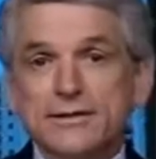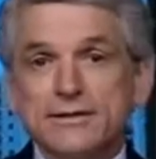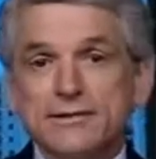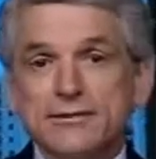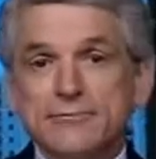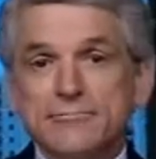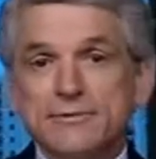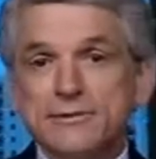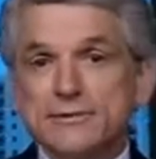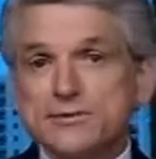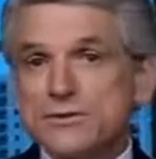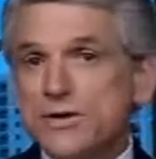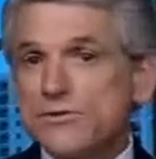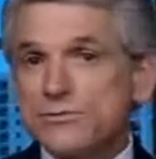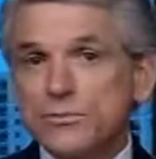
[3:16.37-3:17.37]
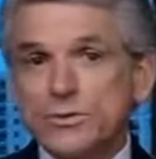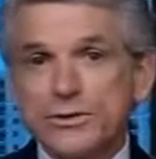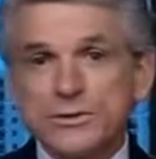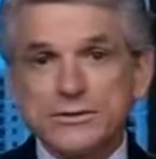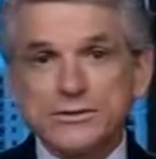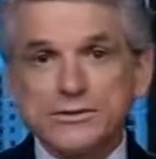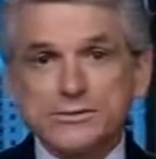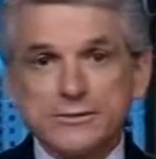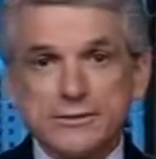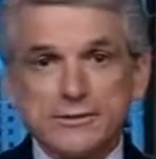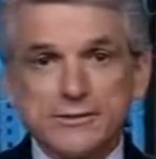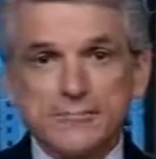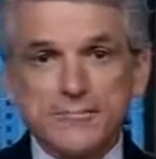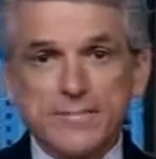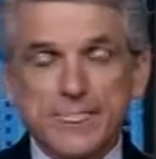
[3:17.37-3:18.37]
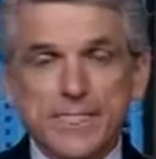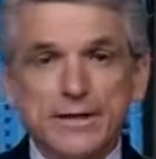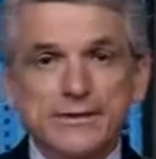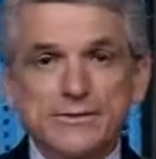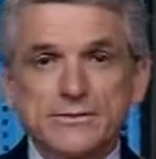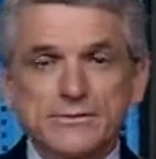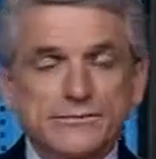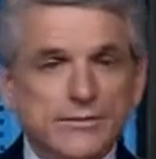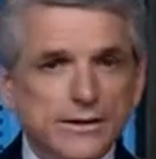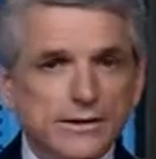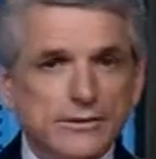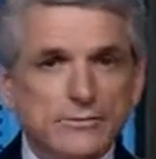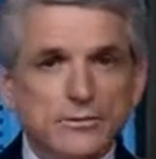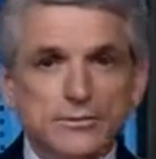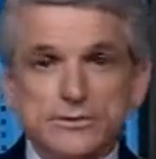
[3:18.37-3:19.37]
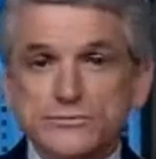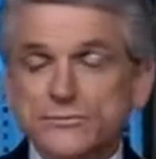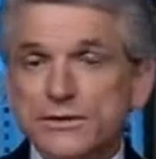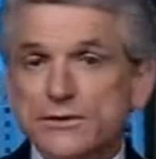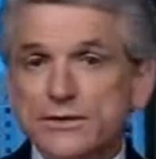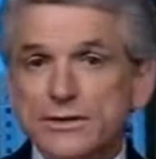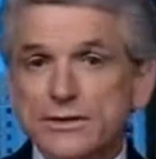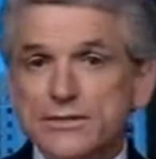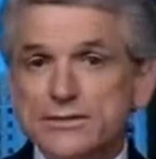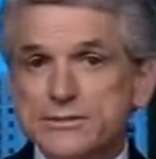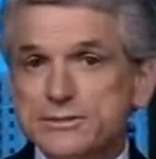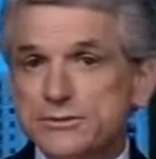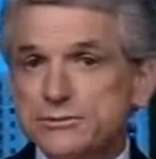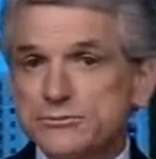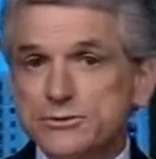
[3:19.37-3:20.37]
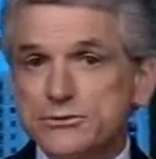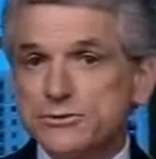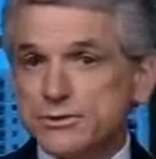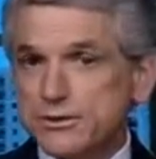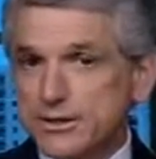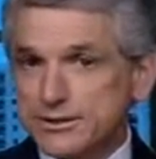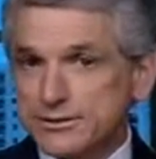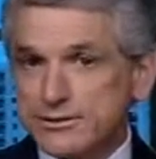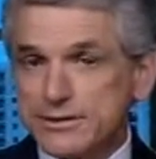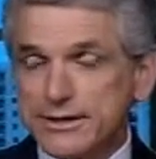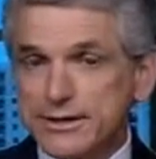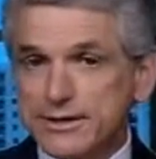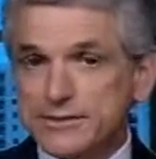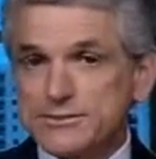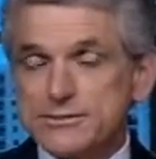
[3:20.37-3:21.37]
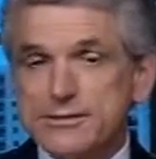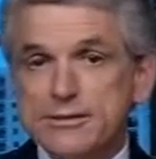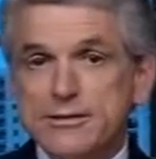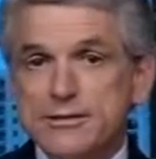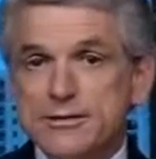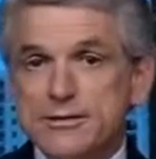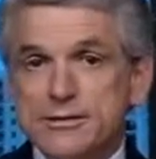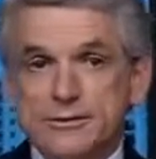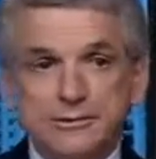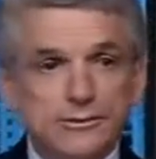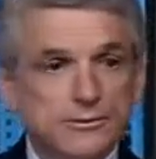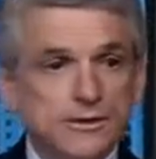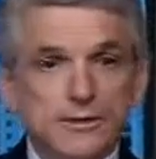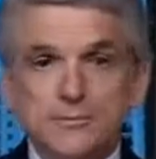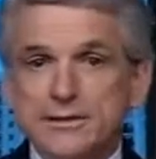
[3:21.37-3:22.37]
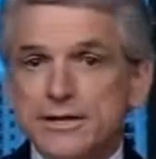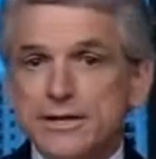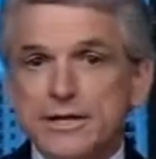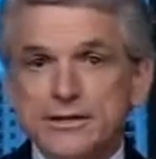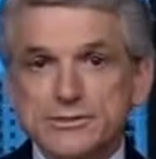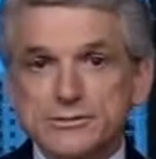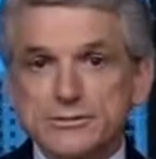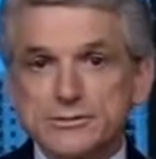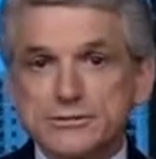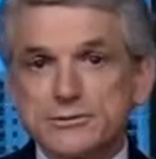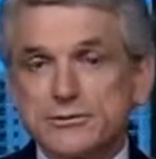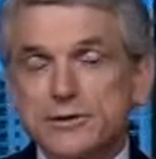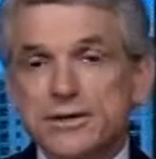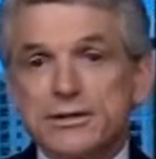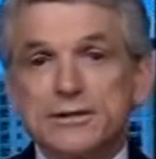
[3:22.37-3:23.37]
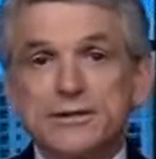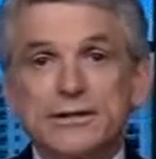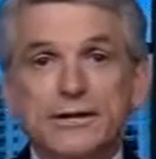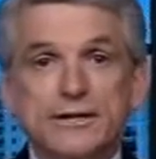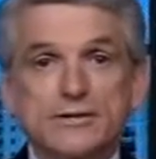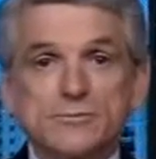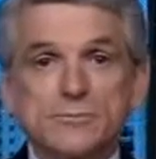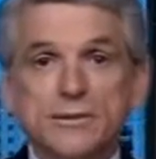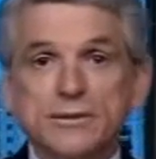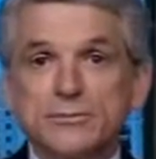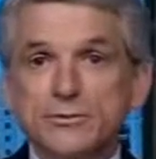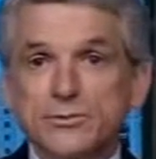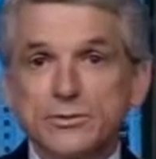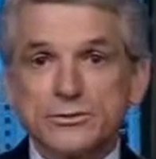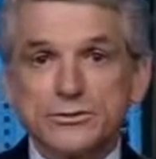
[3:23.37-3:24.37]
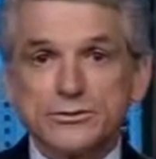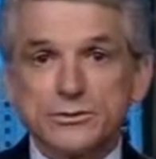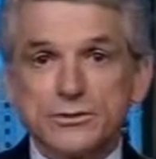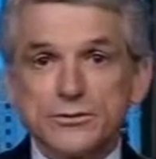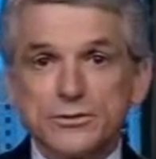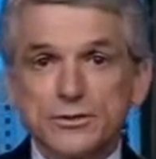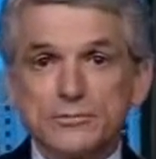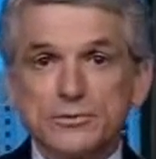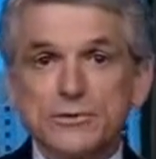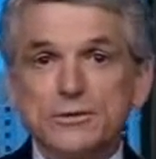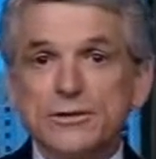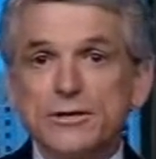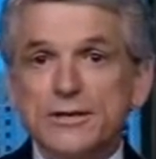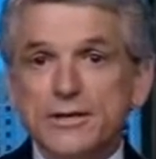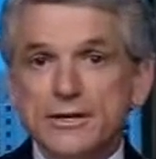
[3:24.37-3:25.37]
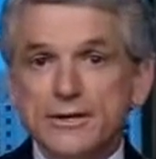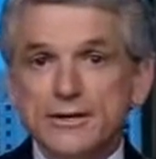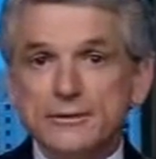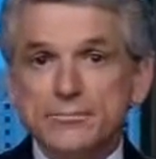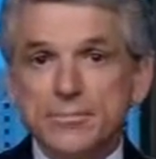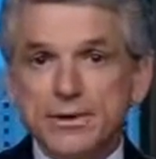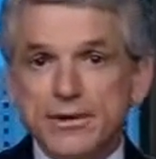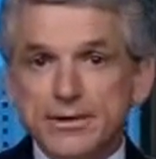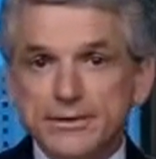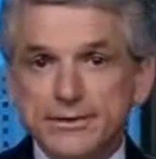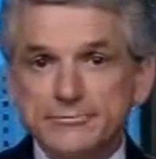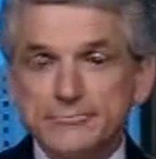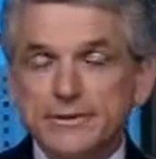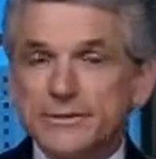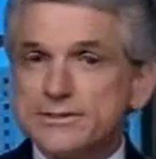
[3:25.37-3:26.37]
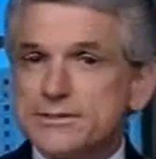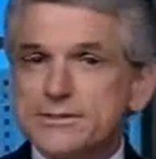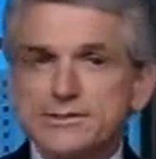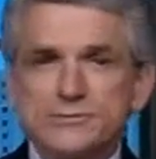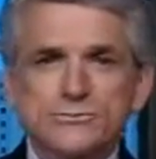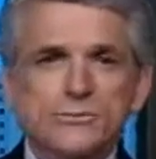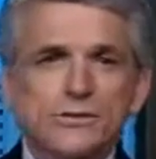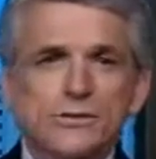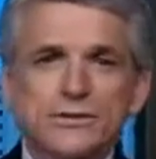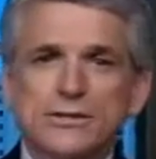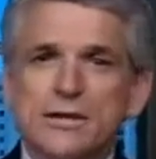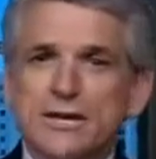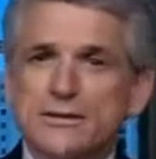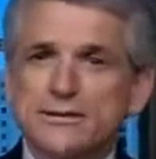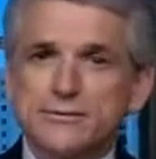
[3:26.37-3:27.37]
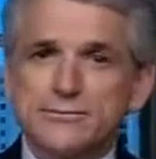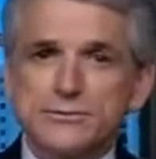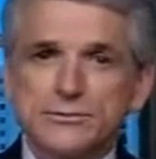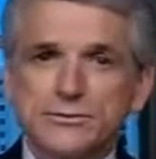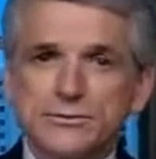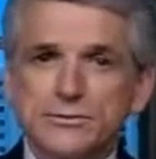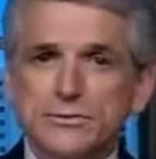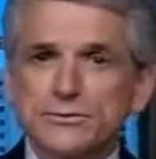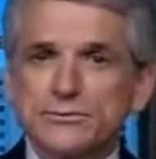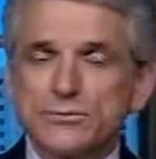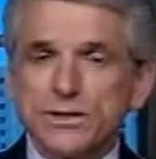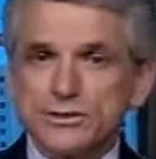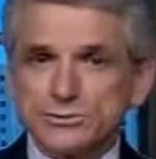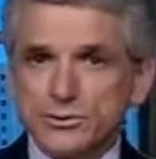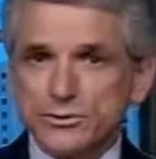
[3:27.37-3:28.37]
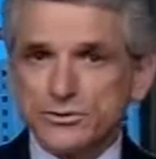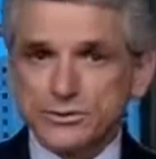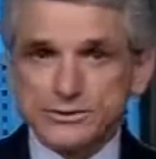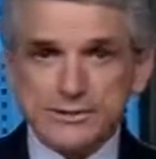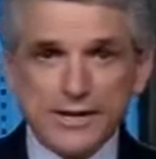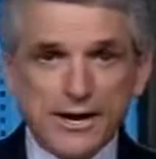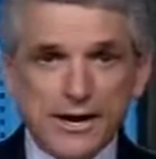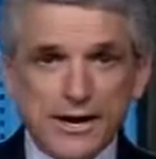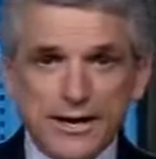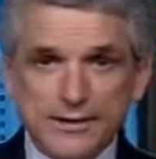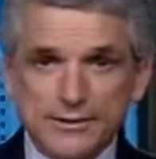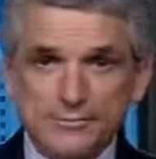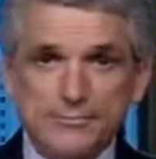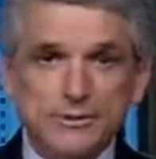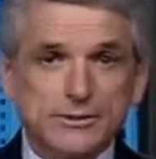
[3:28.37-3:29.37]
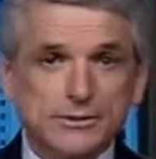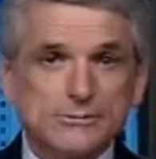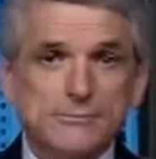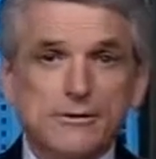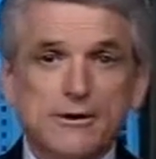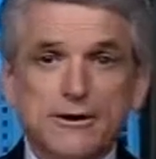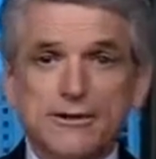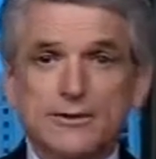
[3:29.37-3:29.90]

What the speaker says: The software is available. It's very easy. You collect the tax. You debit cash, credited accounts payable with a control number, and you pay it. It's really not difficult. The threshold is high at $1 million.